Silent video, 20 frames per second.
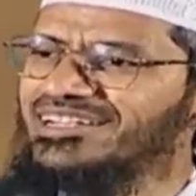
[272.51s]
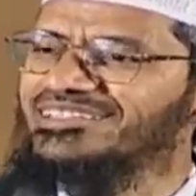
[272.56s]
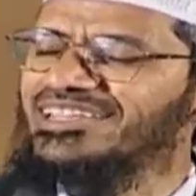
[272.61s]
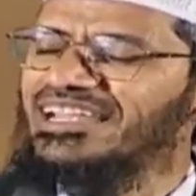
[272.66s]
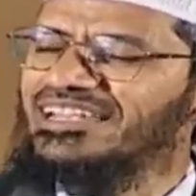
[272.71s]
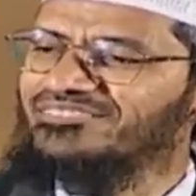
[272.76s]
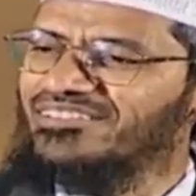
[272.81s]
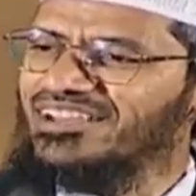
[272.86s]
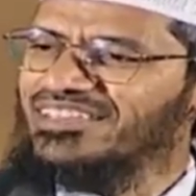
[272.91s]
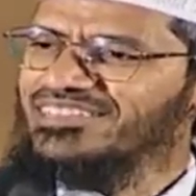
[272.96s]

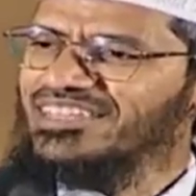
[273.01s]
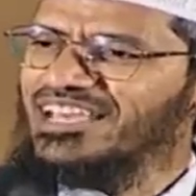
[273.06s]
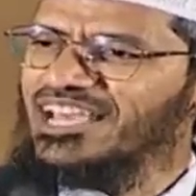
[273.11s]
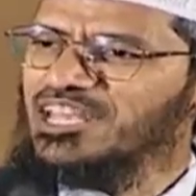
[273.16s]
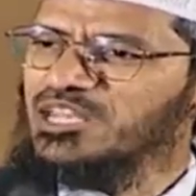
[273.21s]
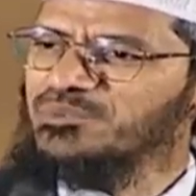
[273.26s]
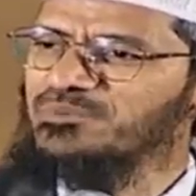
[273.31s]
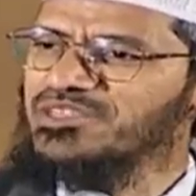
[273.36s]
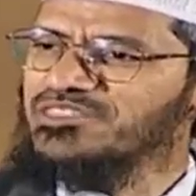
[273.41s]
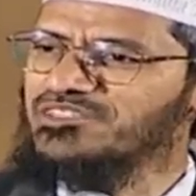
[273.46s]
that when the
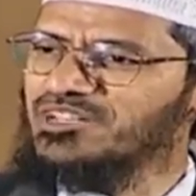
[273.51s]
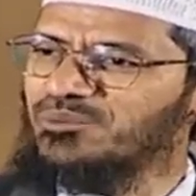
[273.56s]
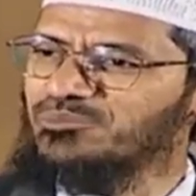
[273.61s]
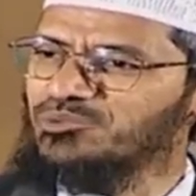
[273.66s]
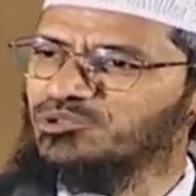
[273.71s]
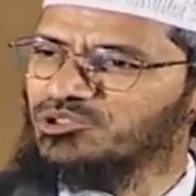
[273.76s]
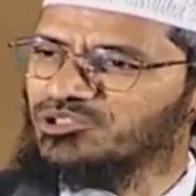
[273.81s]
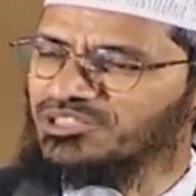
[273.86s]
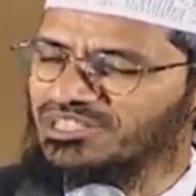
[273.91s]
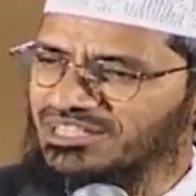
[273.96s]
enemies
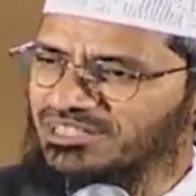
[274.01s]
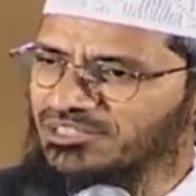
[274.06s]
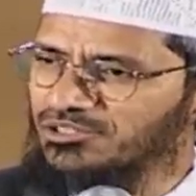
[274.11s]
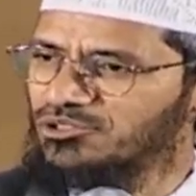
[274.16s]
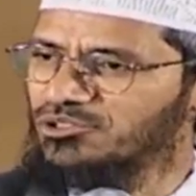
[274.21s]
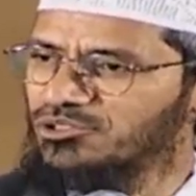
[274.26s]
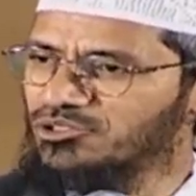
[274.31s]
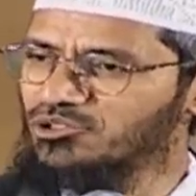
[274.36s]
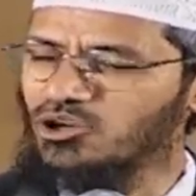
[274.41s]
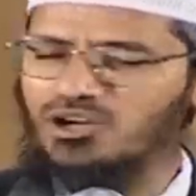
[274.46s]
come to kill
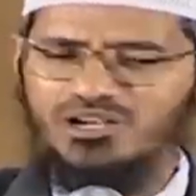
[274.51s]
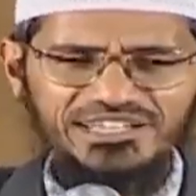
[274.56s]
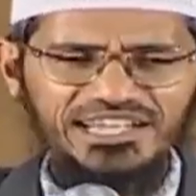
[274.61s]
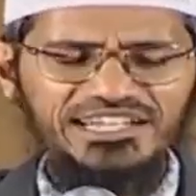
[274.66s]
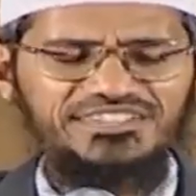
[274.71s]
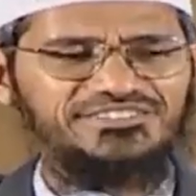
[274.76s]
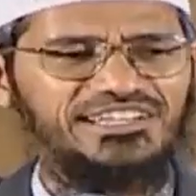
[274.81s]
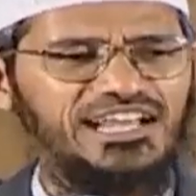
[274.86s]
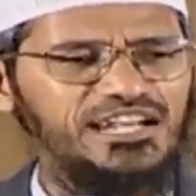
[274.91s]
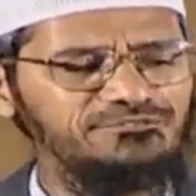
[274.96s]
you, don't
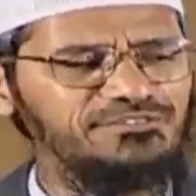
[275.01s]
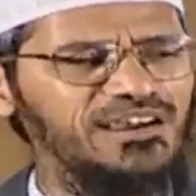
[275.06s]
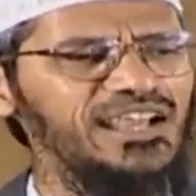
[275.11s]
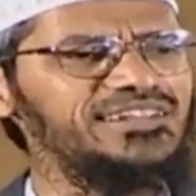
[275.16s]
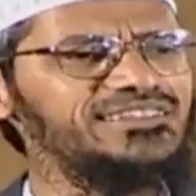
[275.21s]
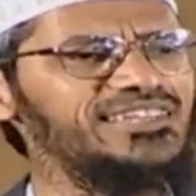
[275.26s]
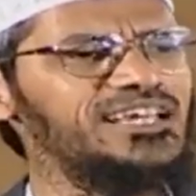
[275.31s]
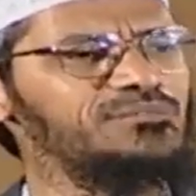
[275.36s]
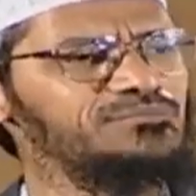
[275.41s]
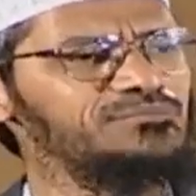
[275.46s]
get scared, fight